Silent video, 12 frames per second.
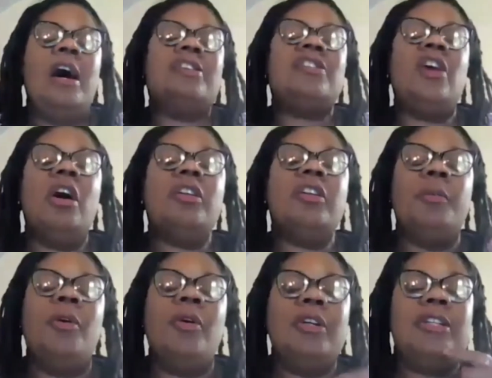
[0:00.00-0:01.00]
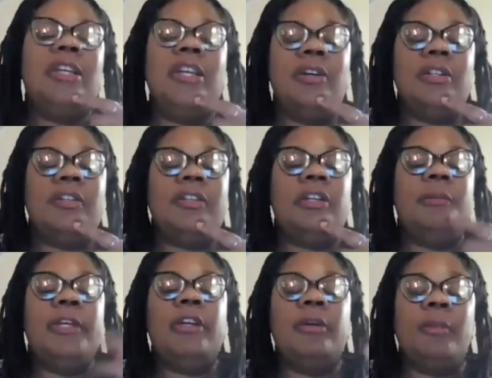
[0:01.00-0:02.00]
A song that we're going to hear in a little
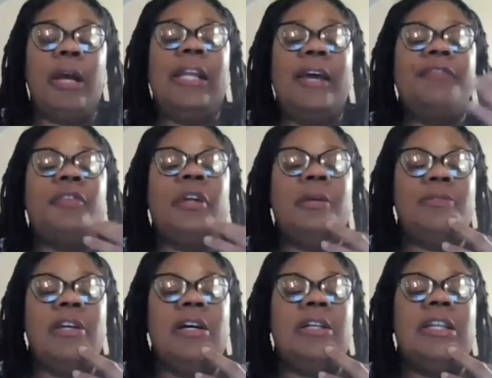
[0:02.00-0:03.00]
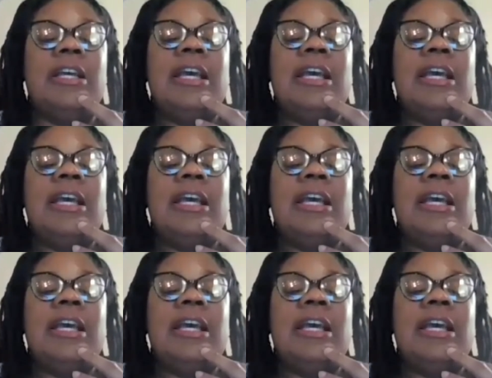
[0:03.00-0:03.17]
bit or right after I'm done